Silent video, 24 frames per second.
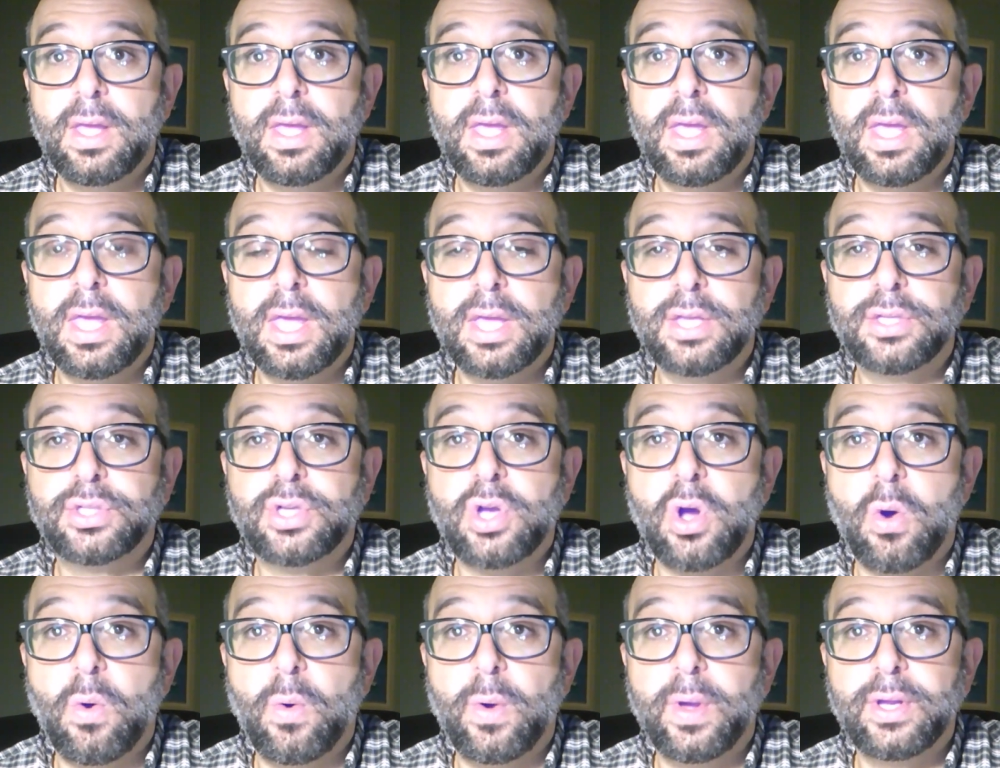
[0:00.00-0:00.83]
is
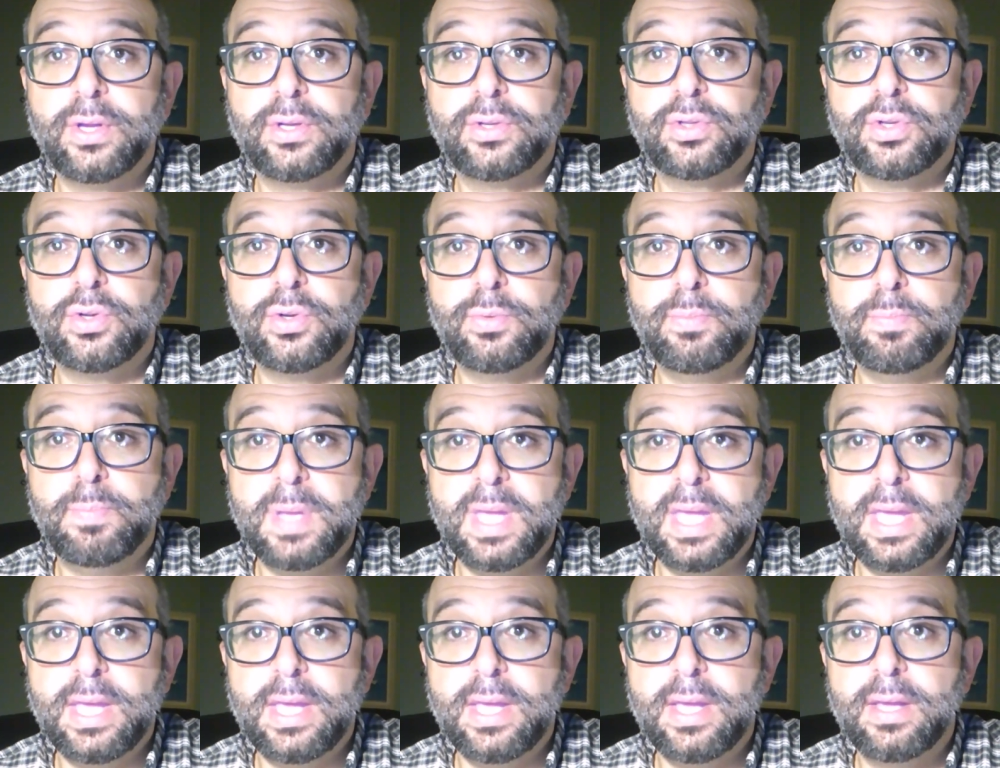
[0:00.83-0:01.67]
going to
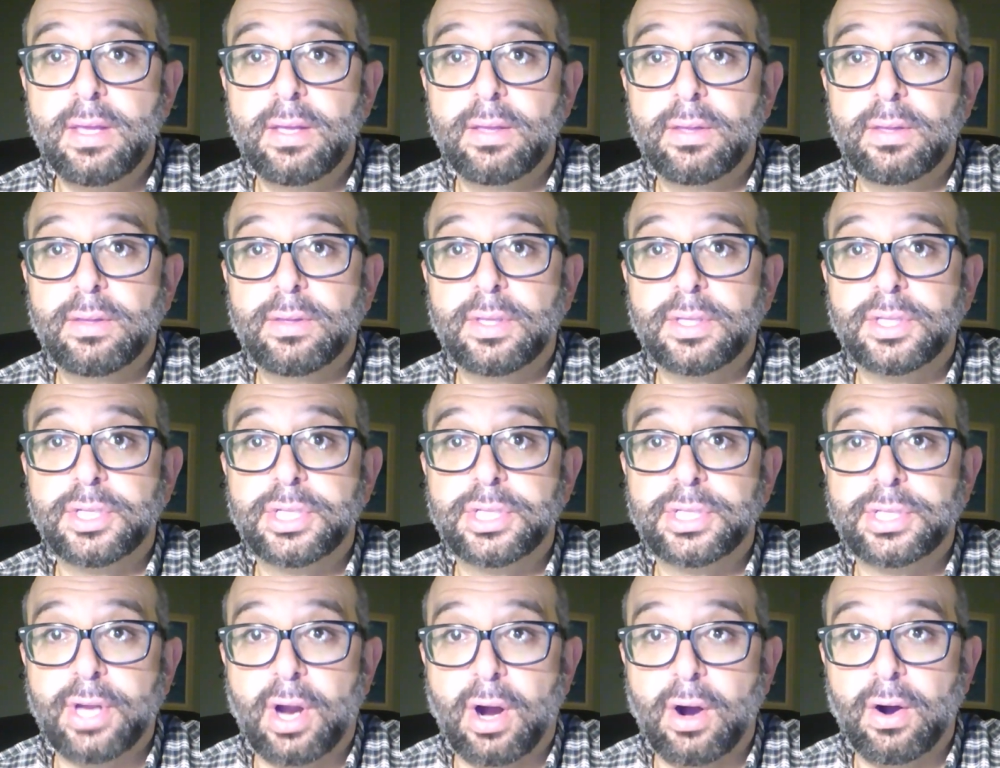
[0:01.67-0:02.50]
be the
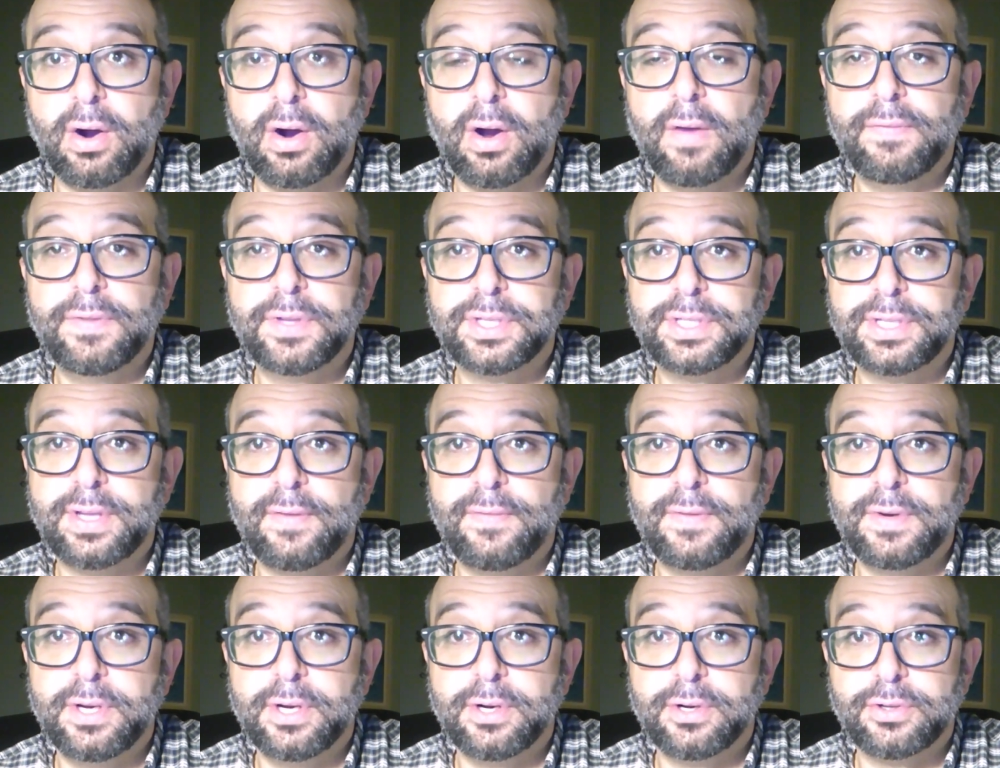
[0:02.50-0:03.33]
start of the
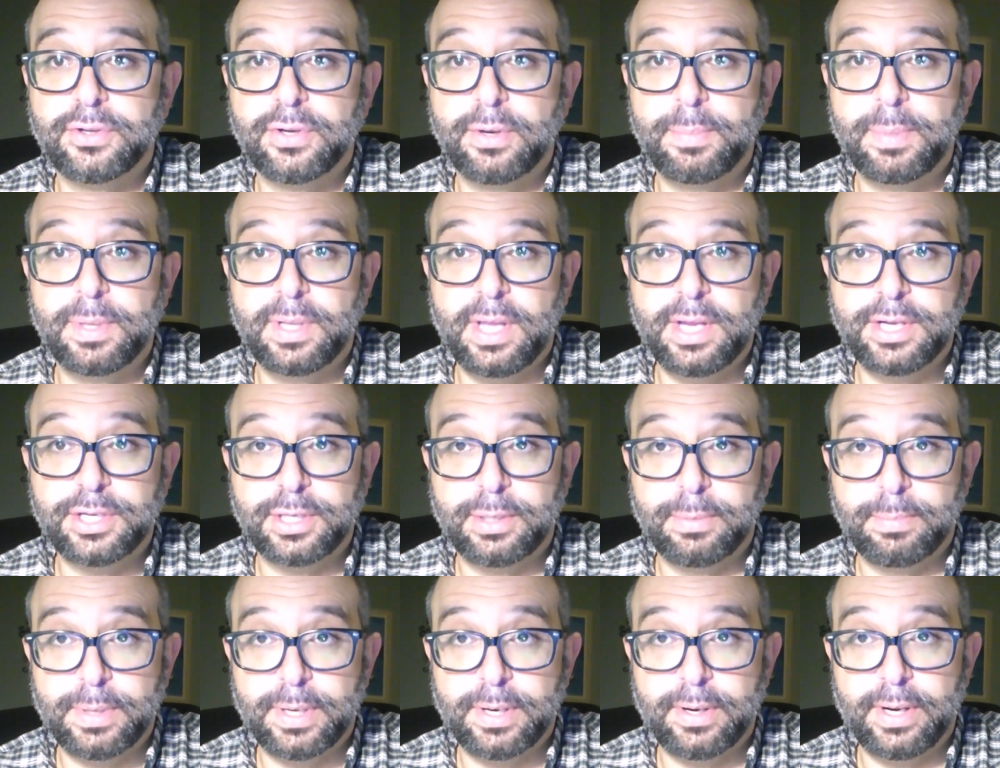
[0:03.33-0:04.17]
7-year
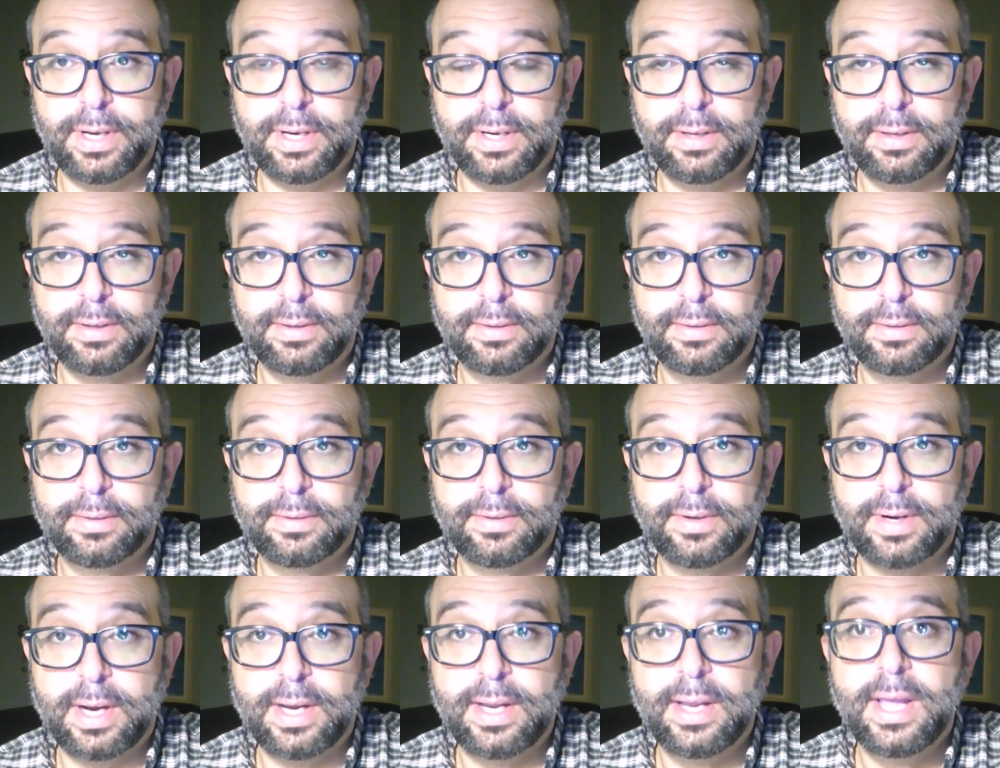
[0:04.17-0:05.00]
tribulation period.
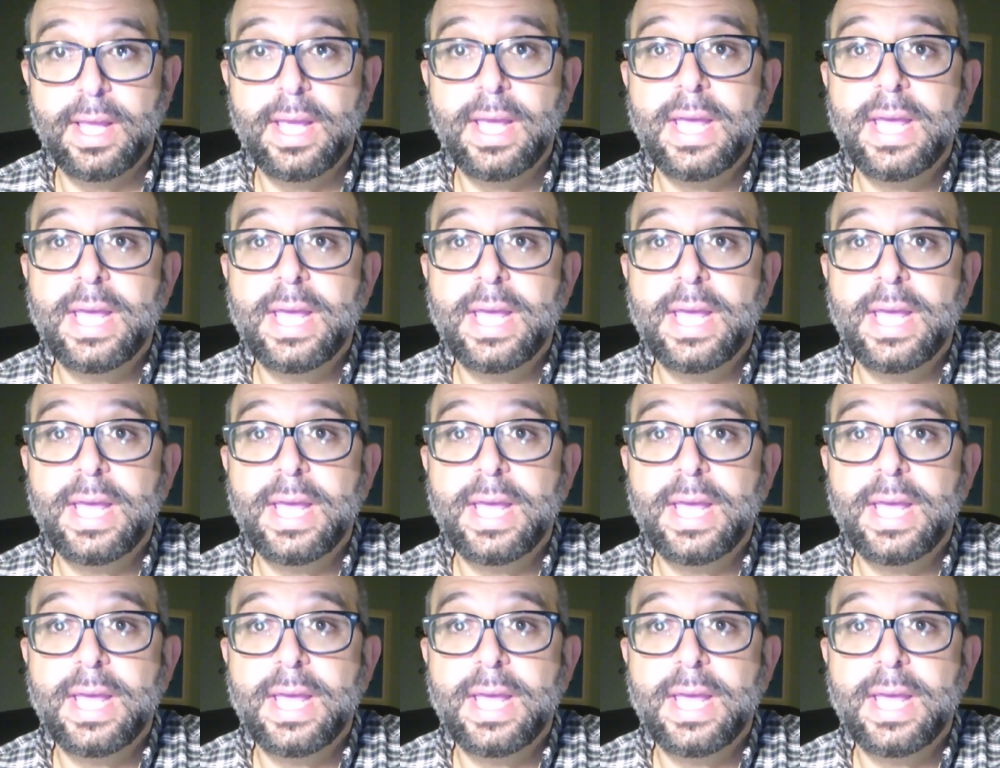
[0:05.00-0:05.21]
Right?